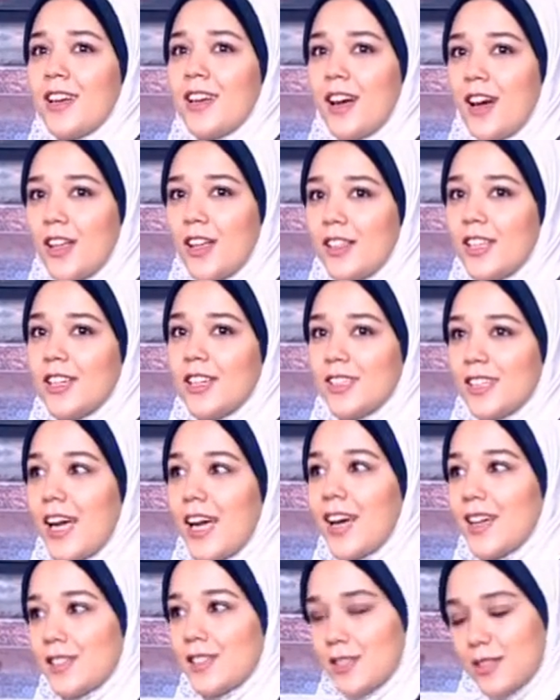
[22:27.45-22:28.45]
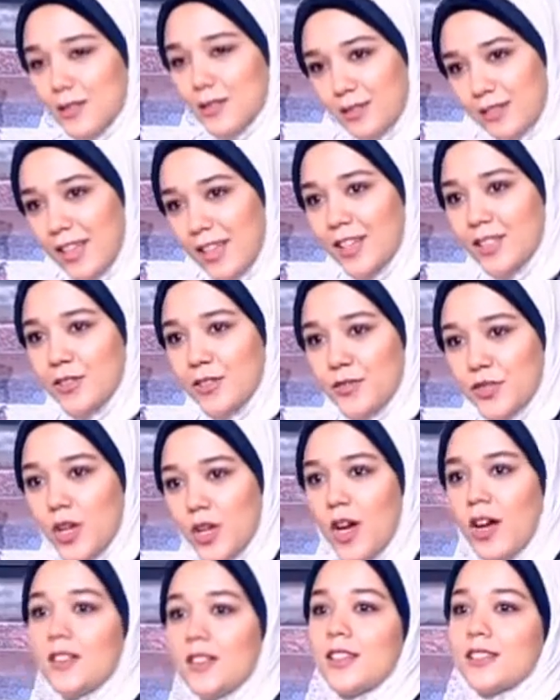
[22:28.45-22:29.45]
I think it has negative
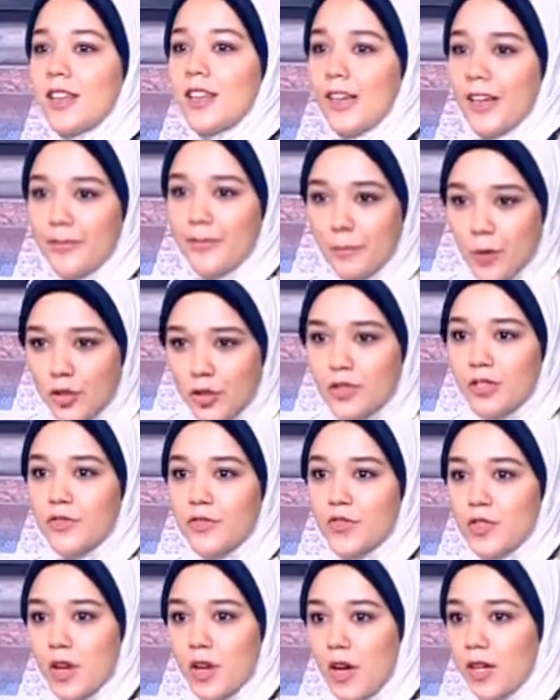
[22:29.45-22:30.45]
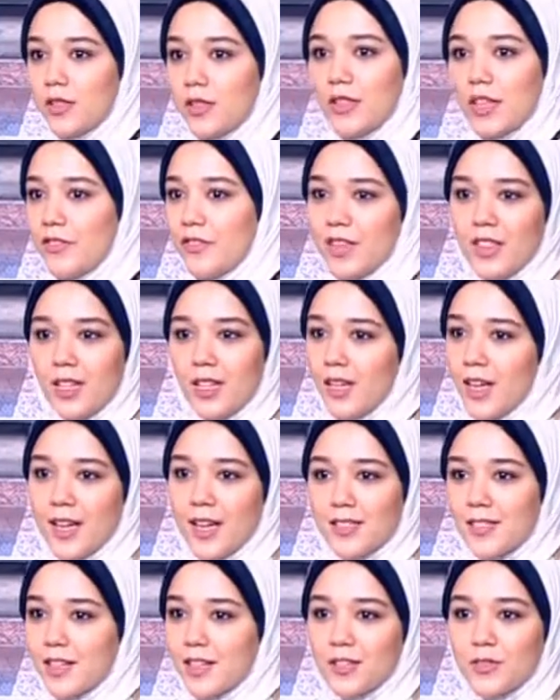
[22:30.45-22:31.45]
side and I have positive side. Everything
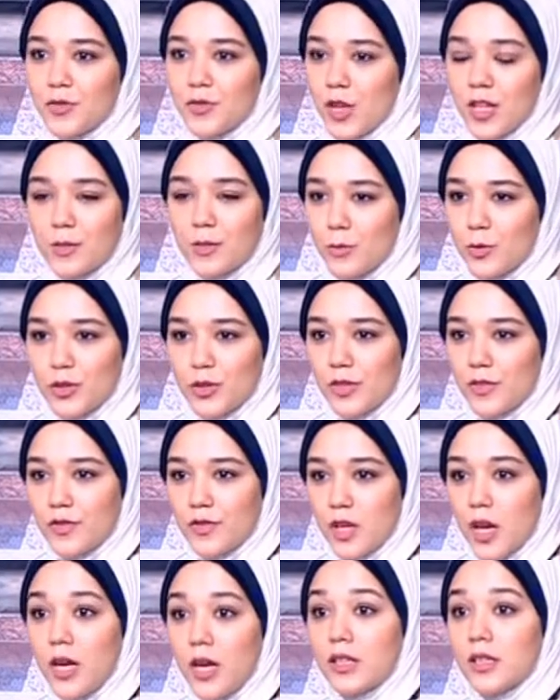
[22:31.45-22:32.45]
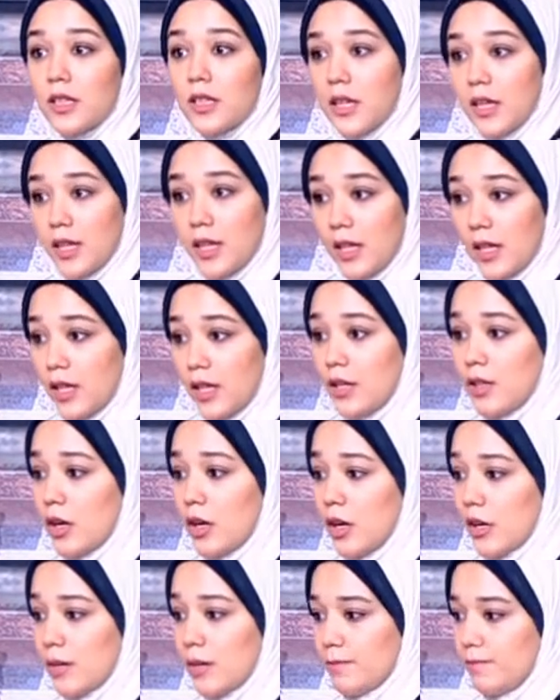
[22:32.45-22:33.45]
has negative side and positive side.
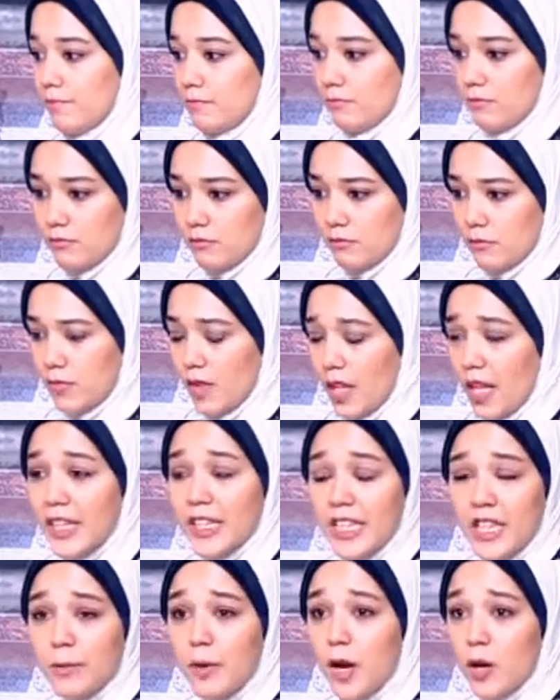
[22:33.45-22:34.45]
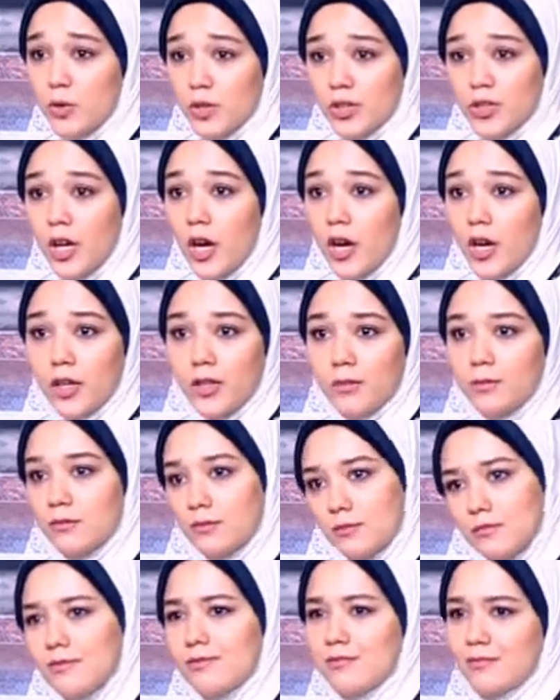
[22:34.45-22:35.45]
They keep our
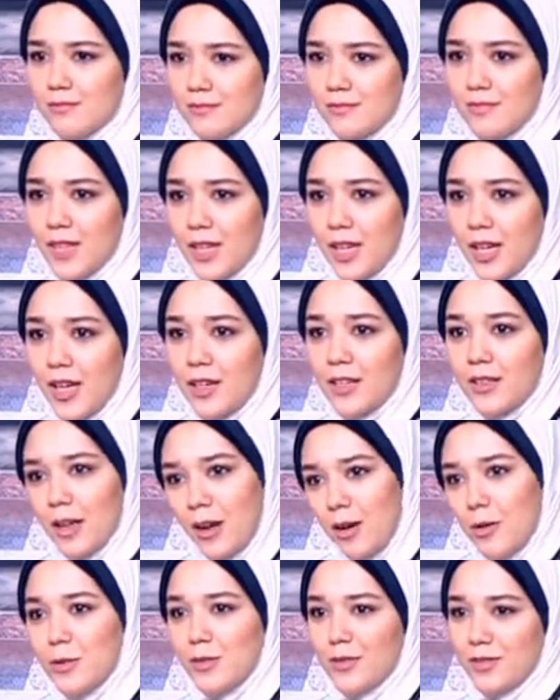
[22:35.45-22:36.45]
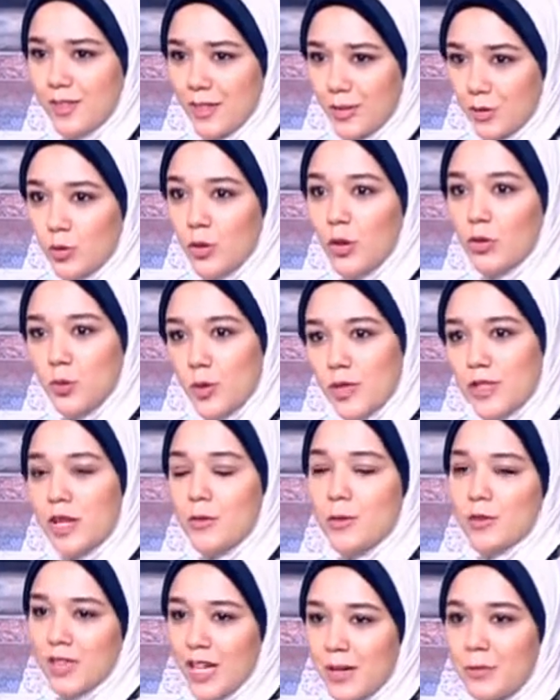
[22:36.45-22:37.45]
time and don't waste
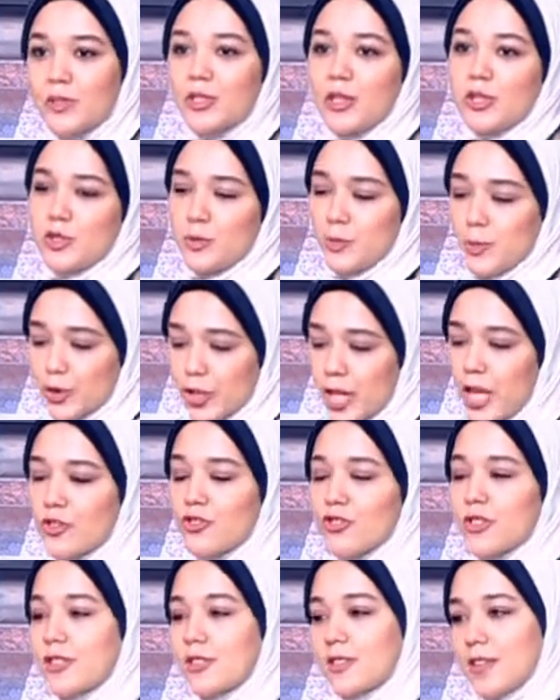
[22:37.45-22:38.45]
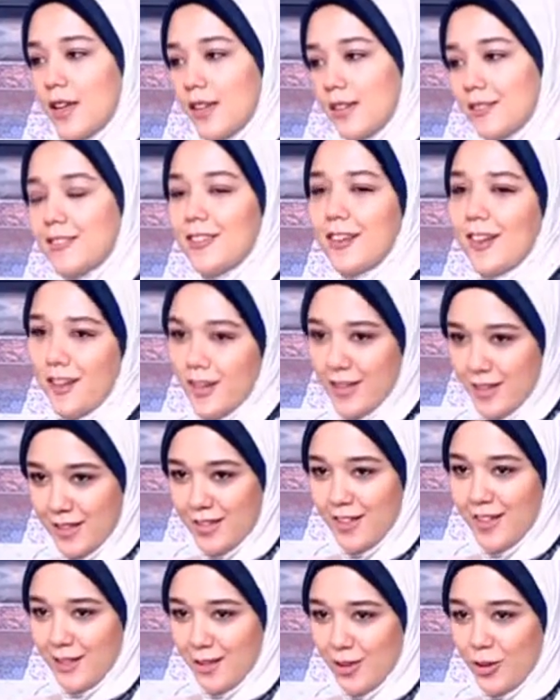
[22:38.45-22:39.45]
our time in transportations and
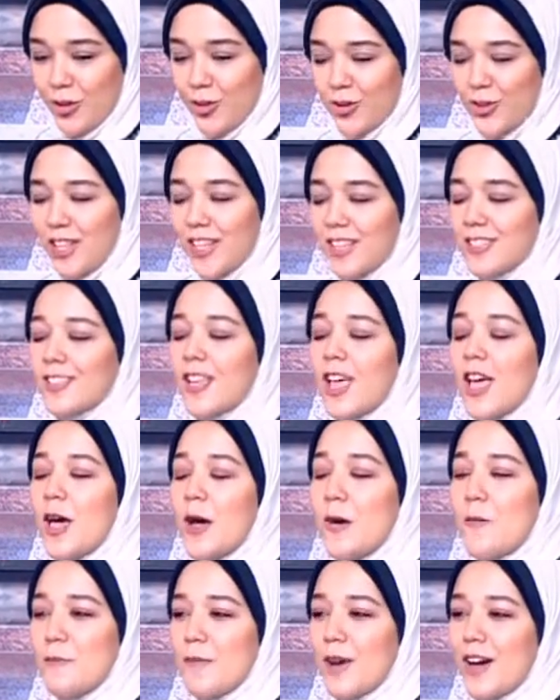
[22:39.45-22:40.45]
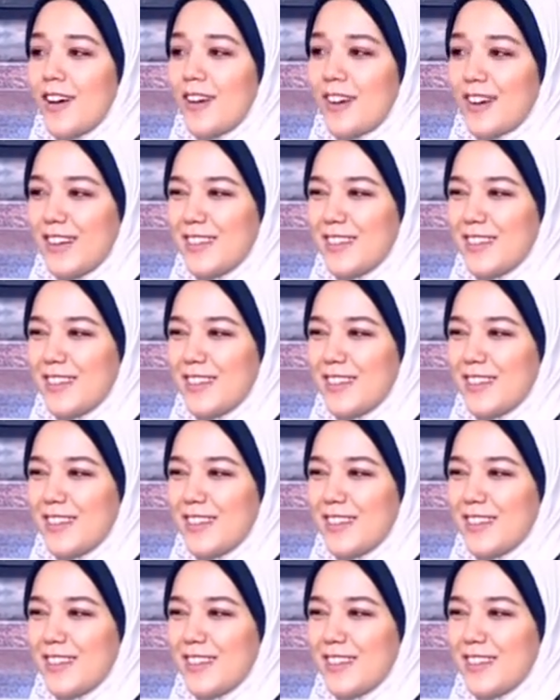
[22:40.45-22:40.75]
other things, but